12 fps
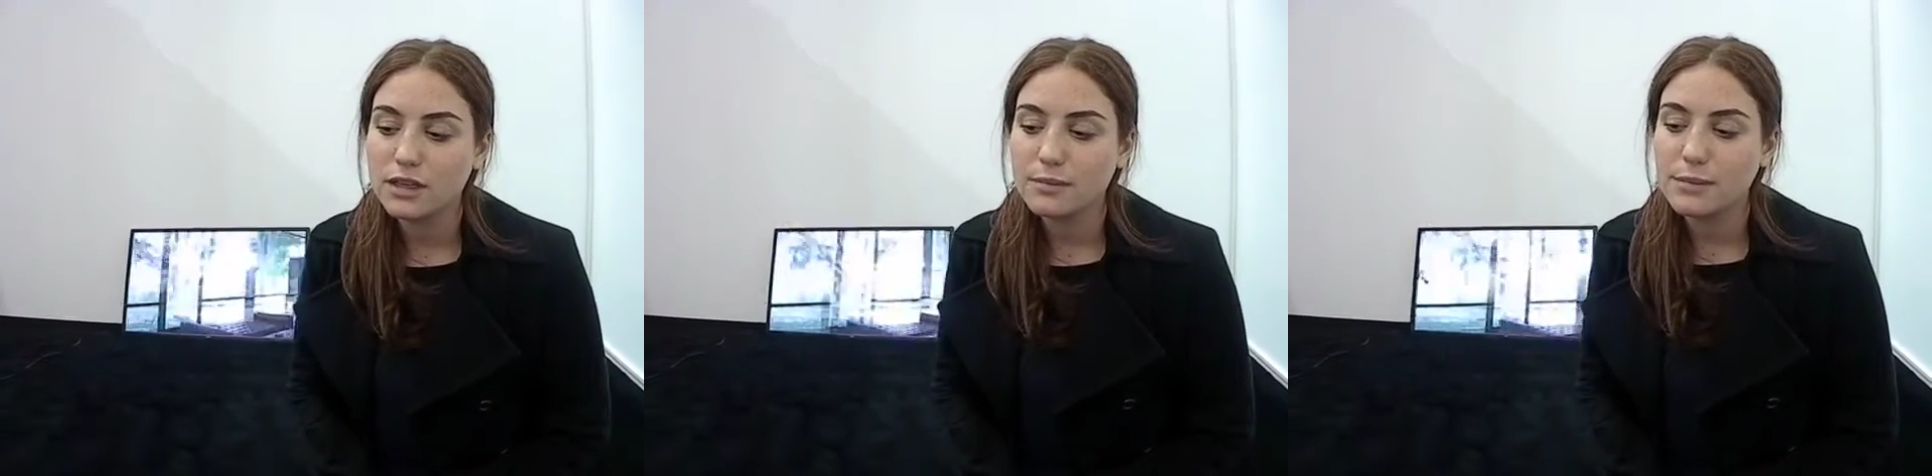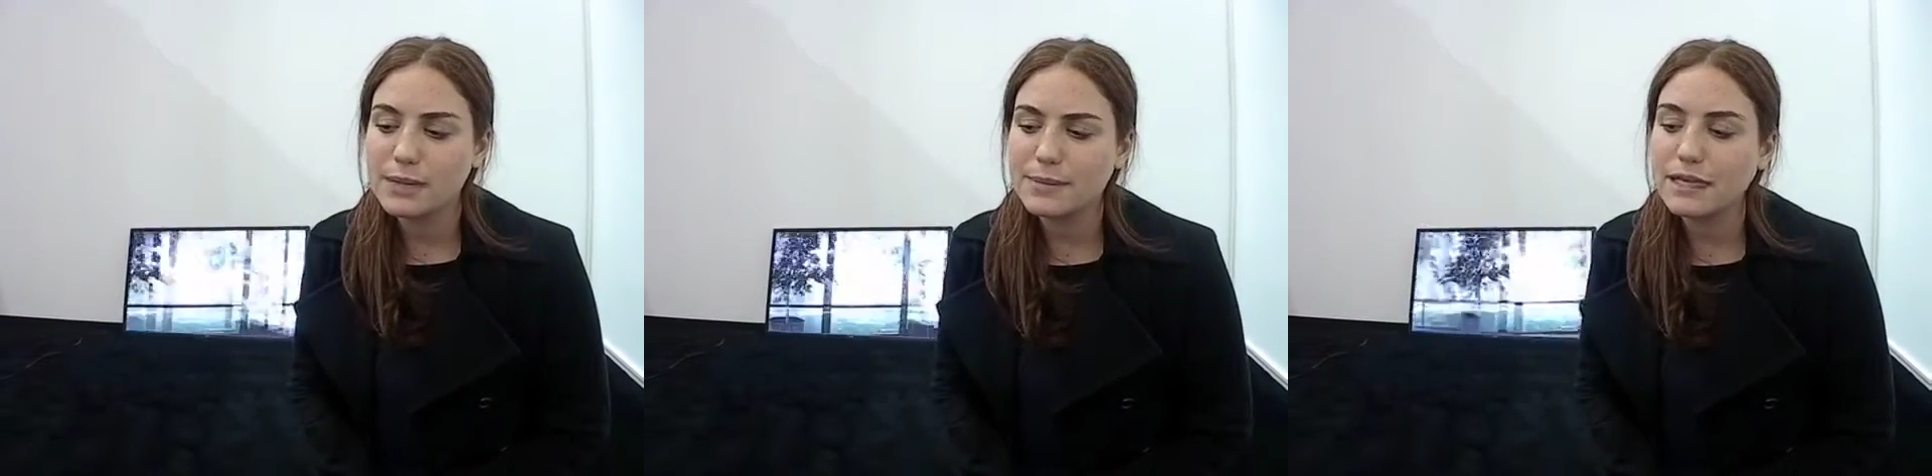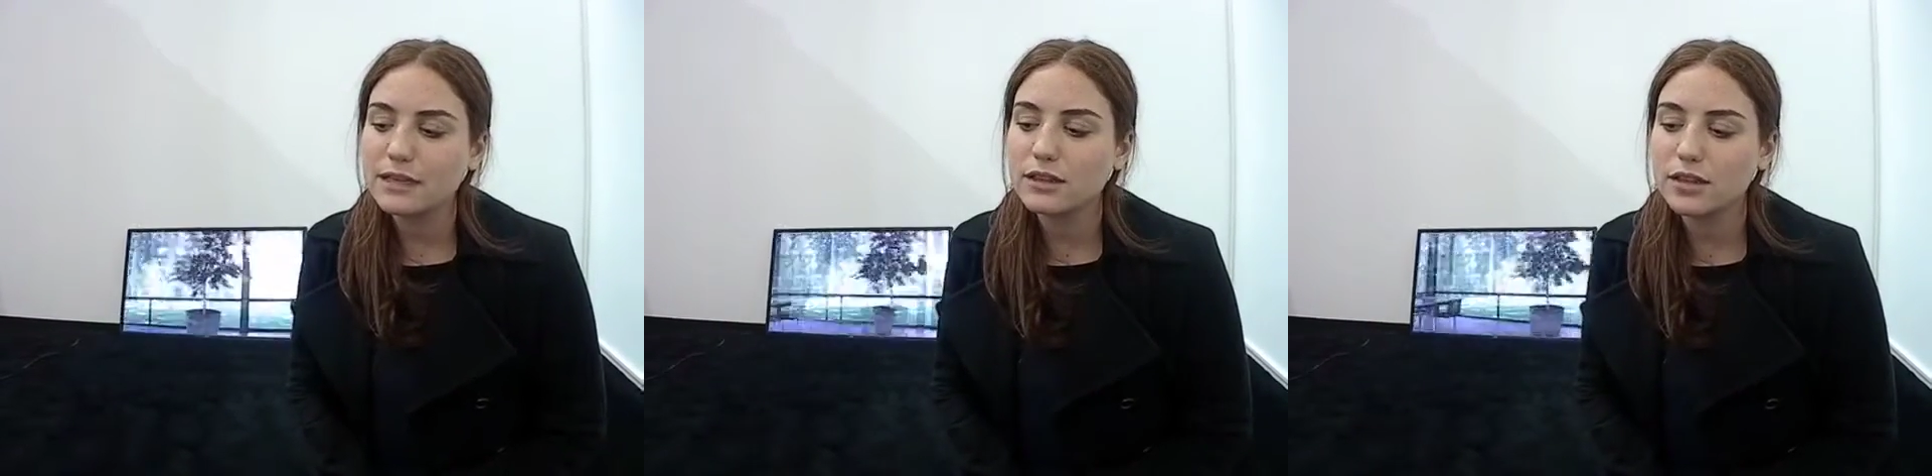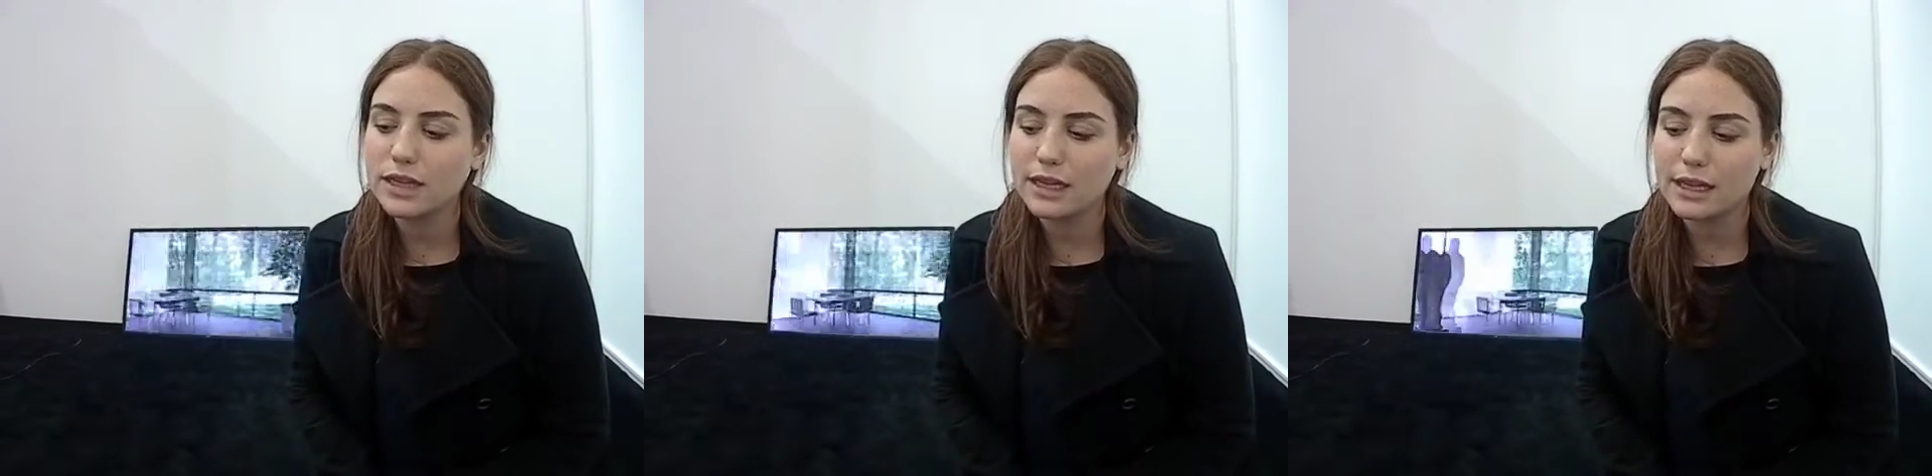maybe
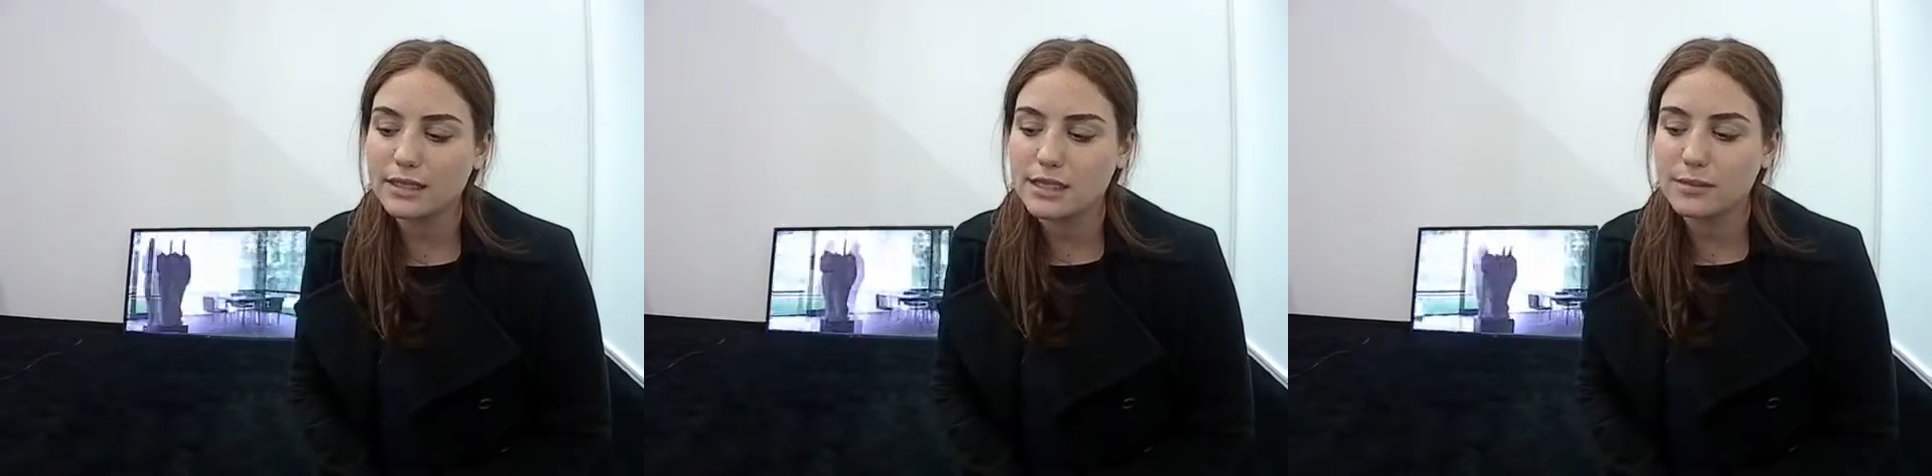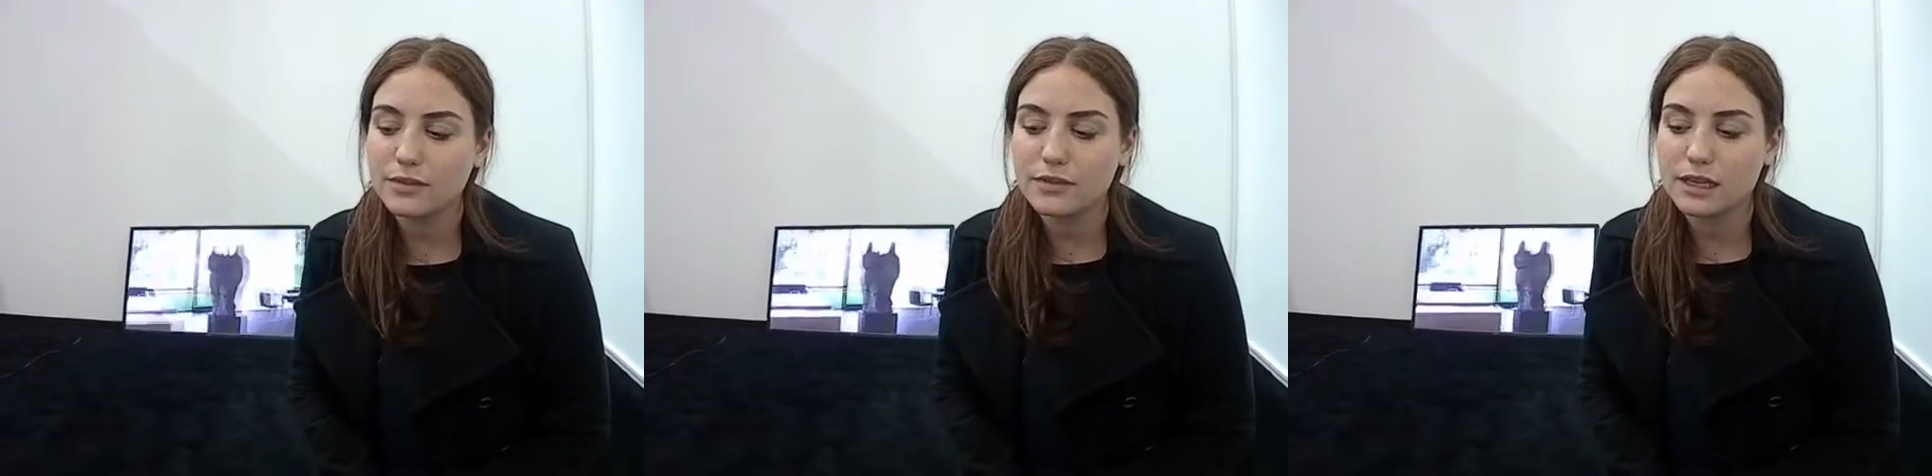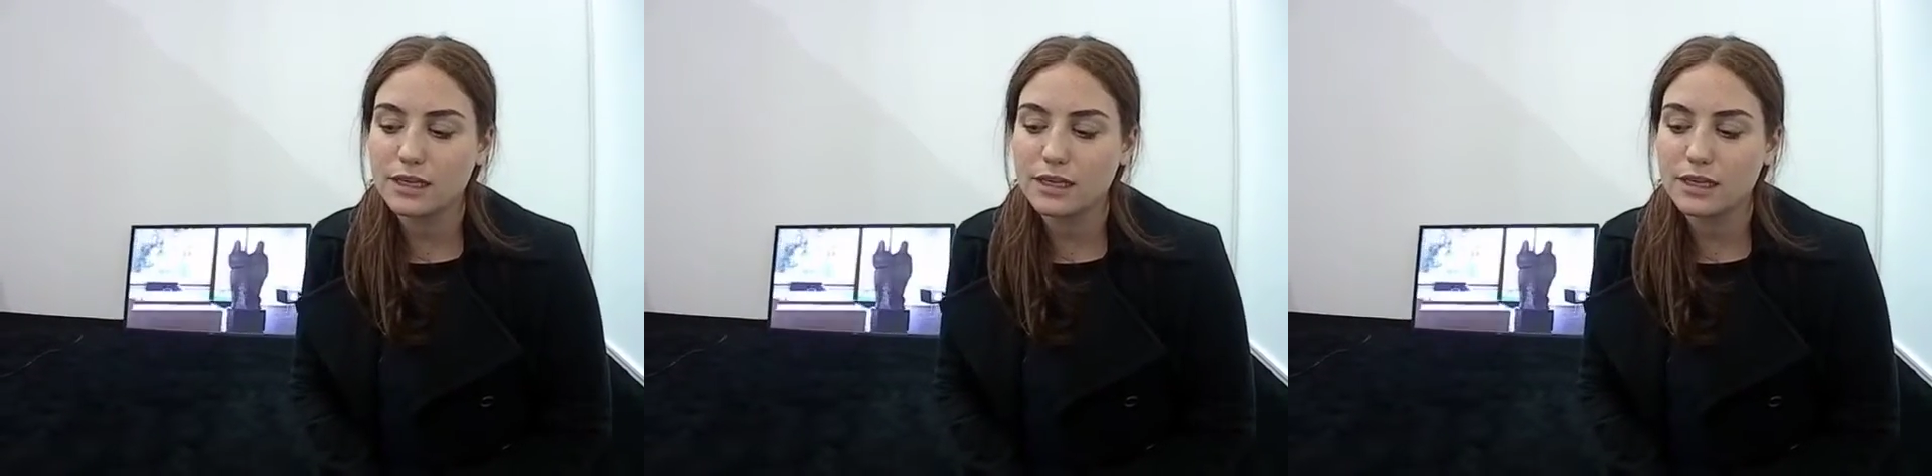looking at some of